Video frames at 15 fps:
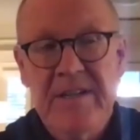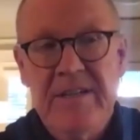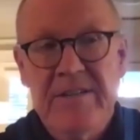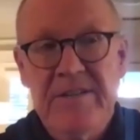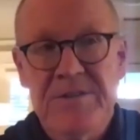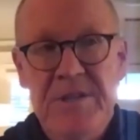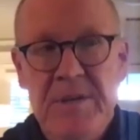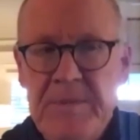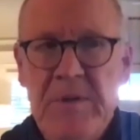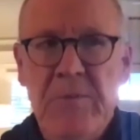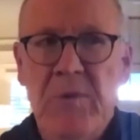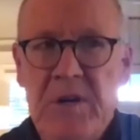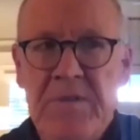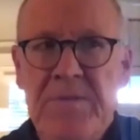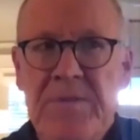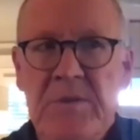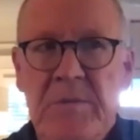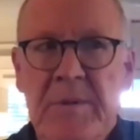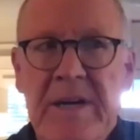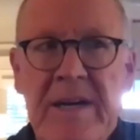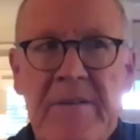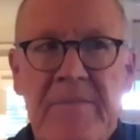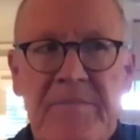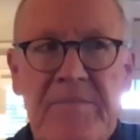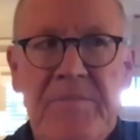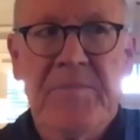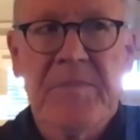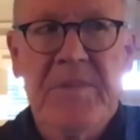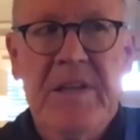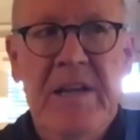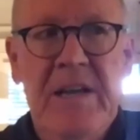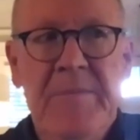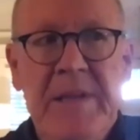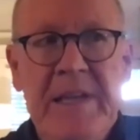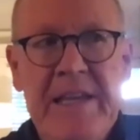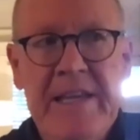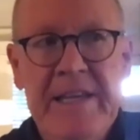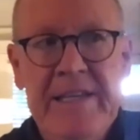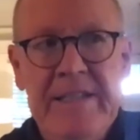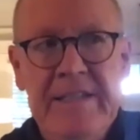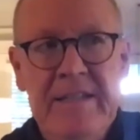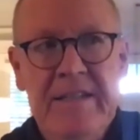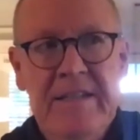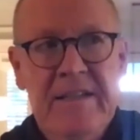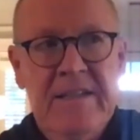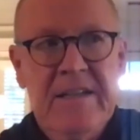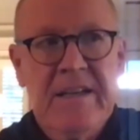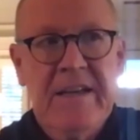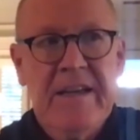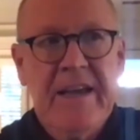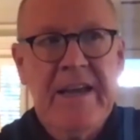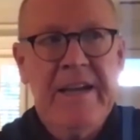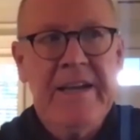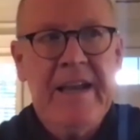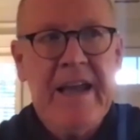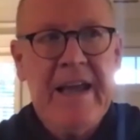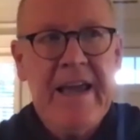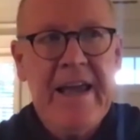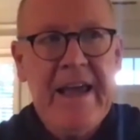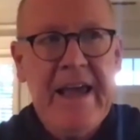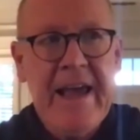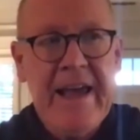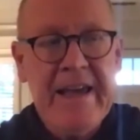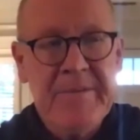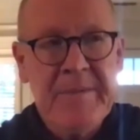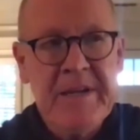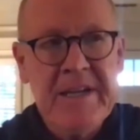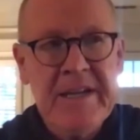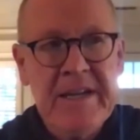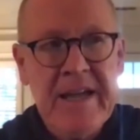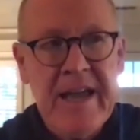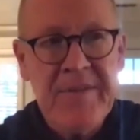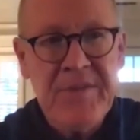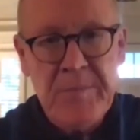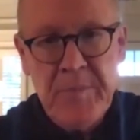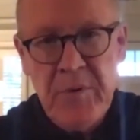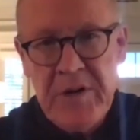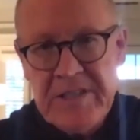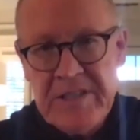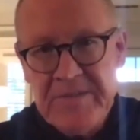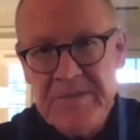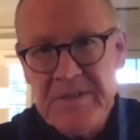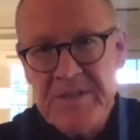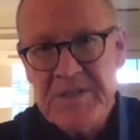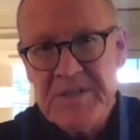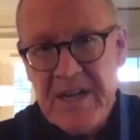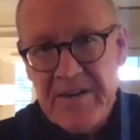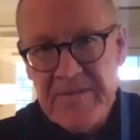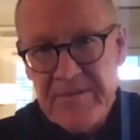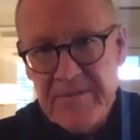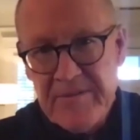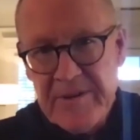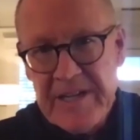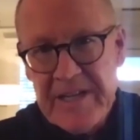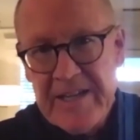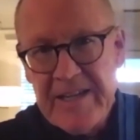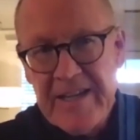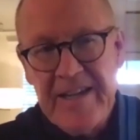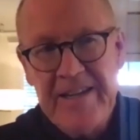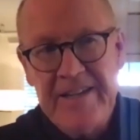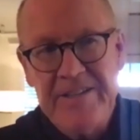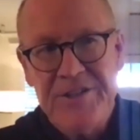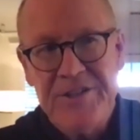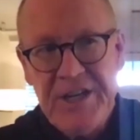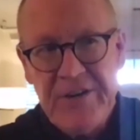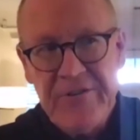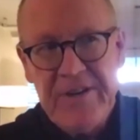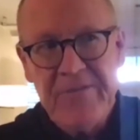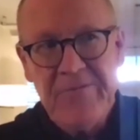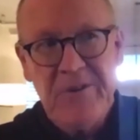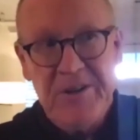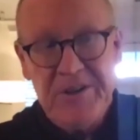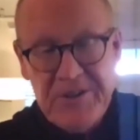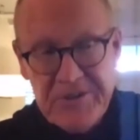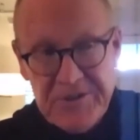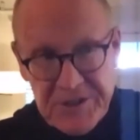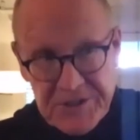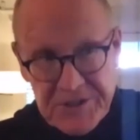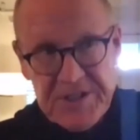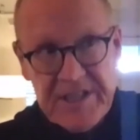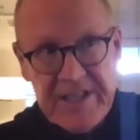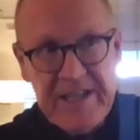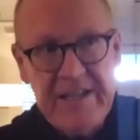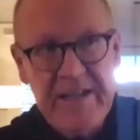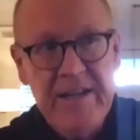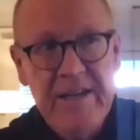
There's something wonderful about coming in and animating at the point of discovery and sharing what you just see.